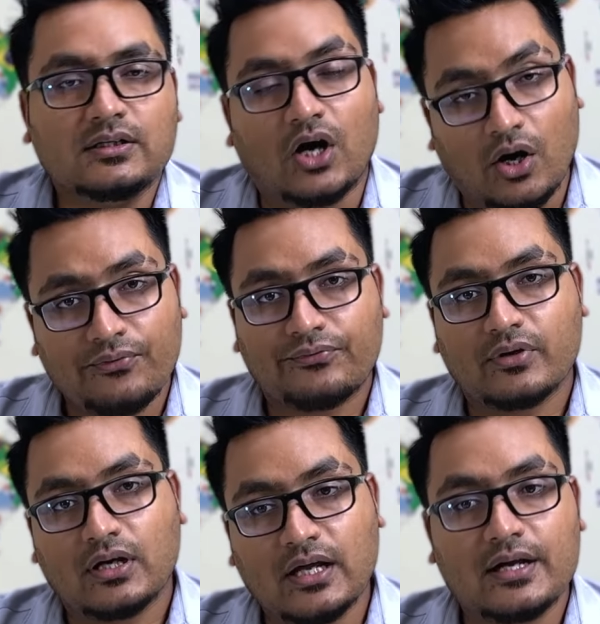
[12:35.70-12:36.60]
of
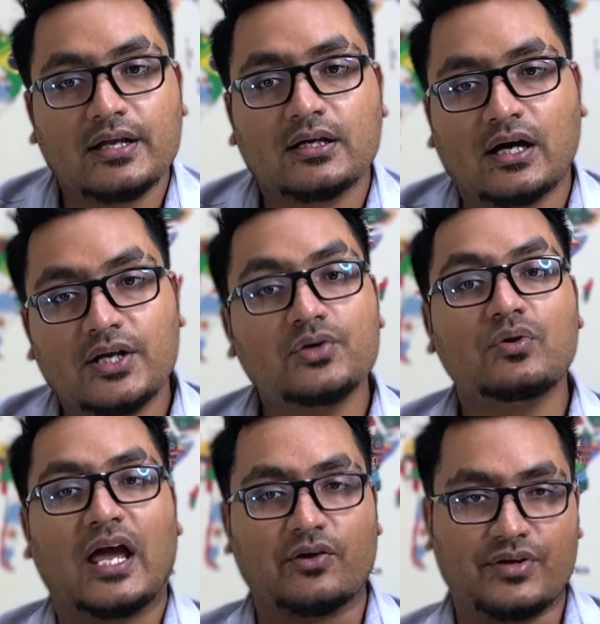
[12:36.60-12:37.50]
learning a new
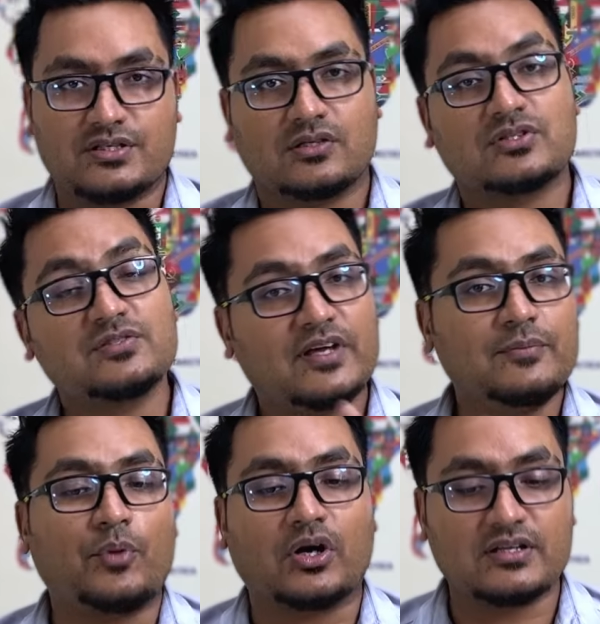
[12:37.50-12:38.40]
language. This is very
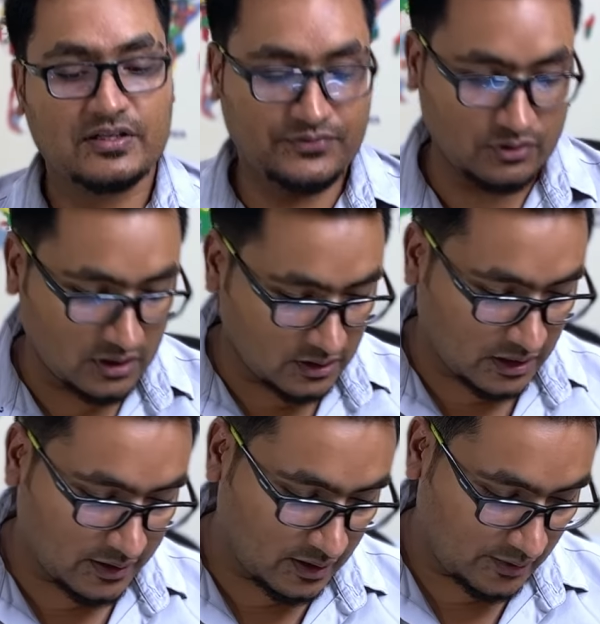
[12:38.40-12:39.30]
important. If you learn
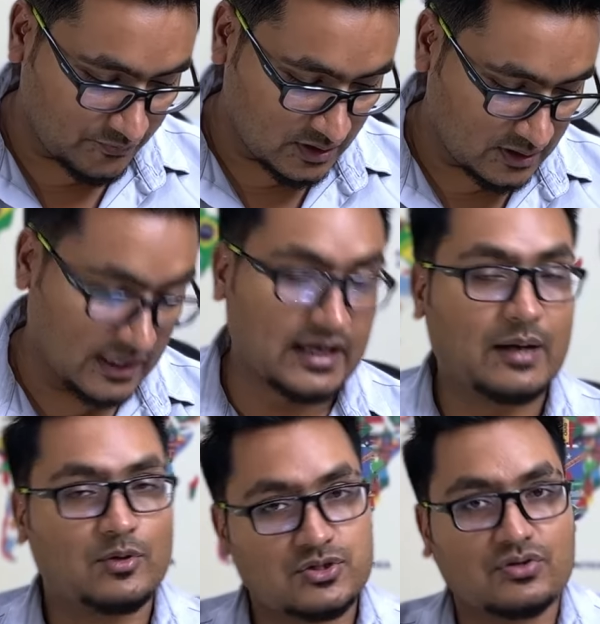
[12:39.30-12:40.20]
Kannada, like
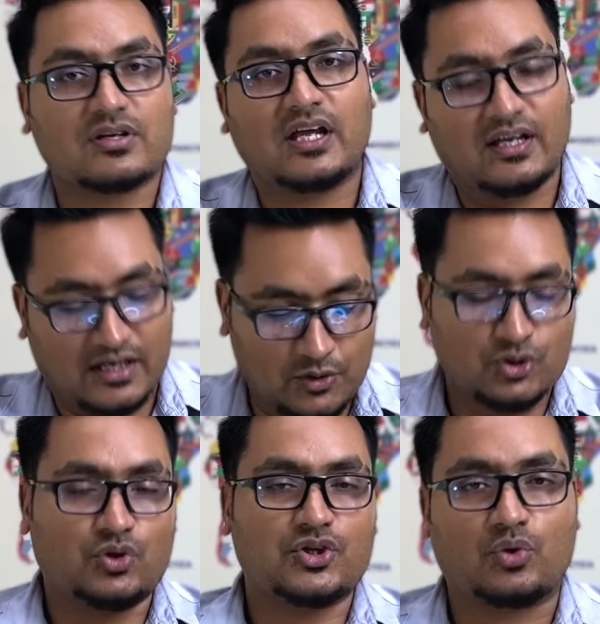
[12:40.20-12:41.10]
I'm also trying, I know
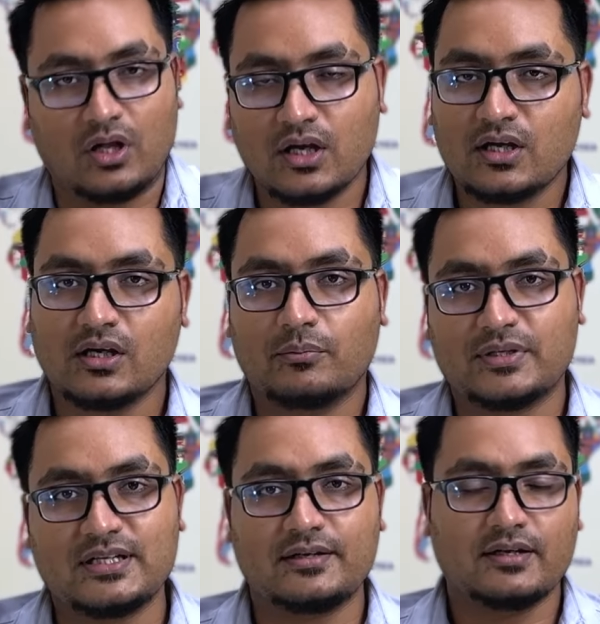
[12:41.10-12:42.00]
thoda,
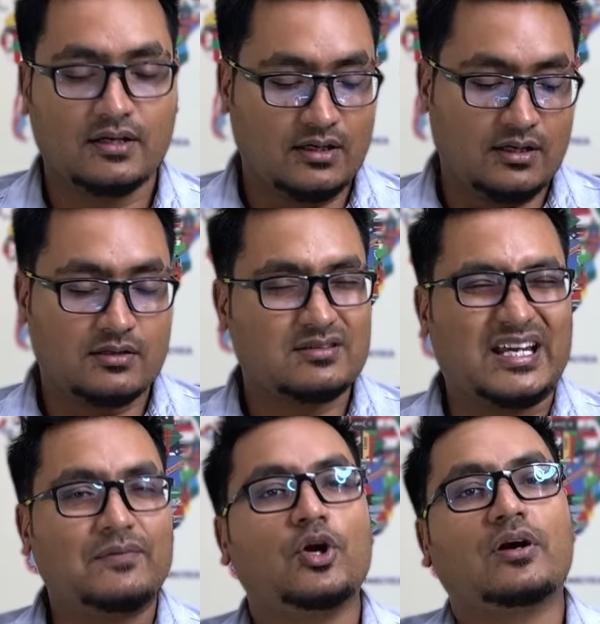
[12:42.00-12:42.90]
but then
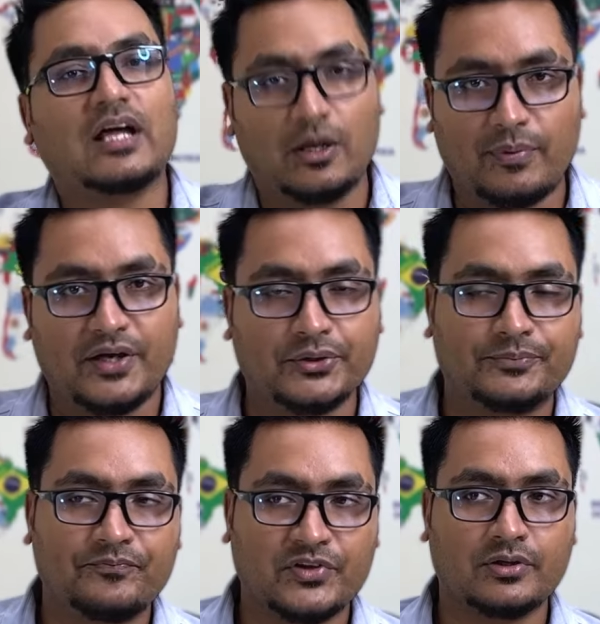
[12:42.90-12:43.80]
that will not help, I know,
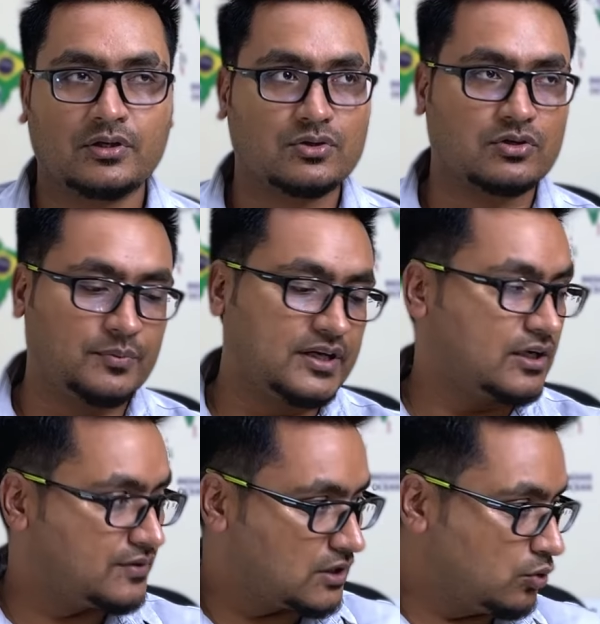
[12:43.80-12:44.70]
to communicate
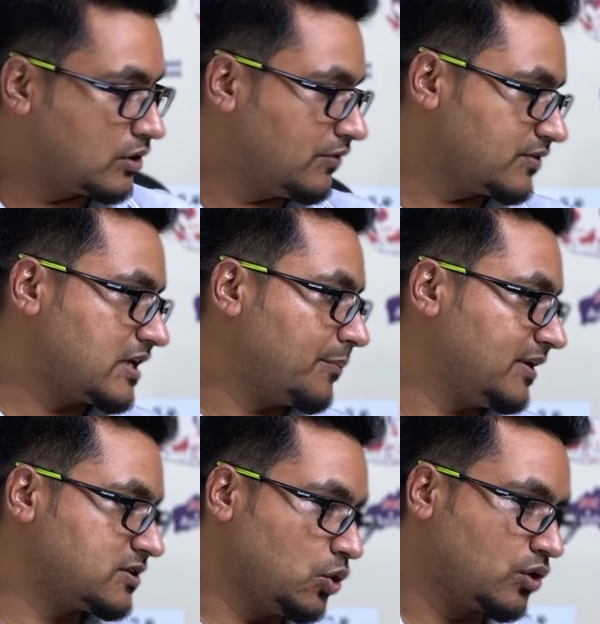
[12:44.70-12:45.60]
with a local. For example,
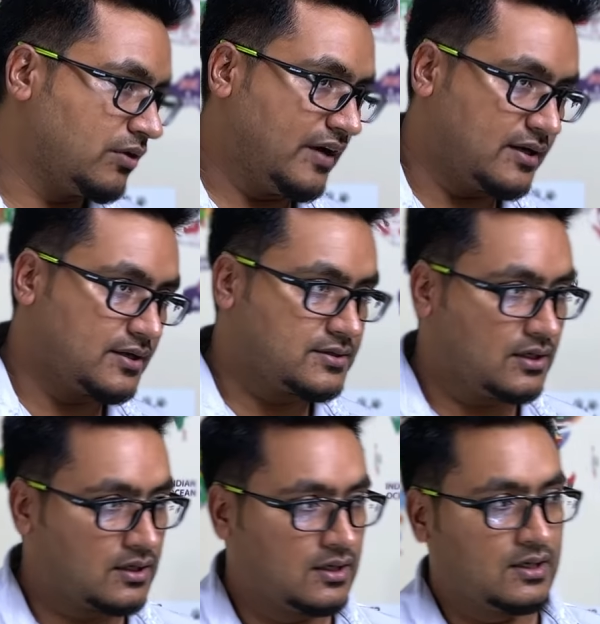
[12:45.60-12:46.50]
if a local vendor is
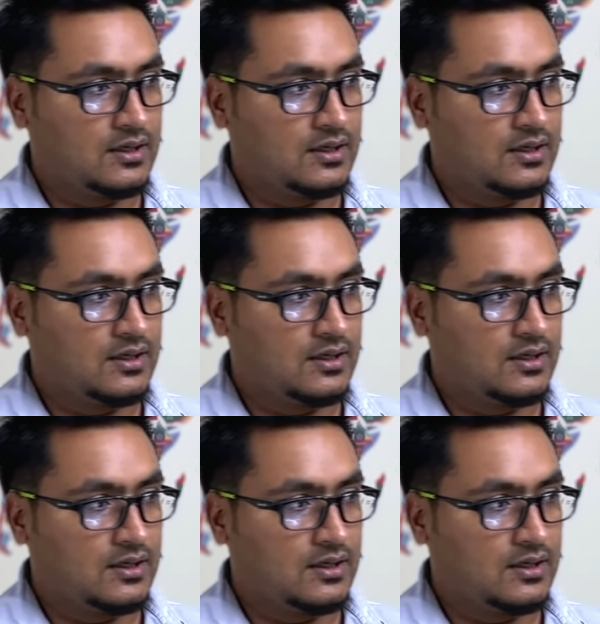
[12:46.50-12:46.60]
there,